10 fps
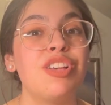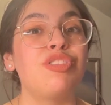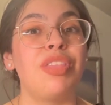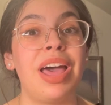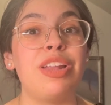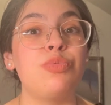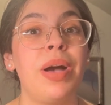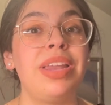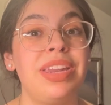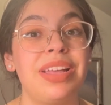so that is
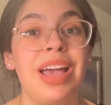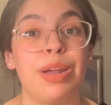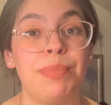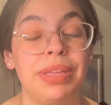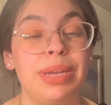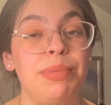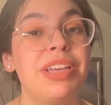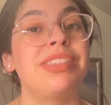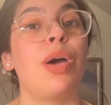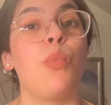why I need accountability, because I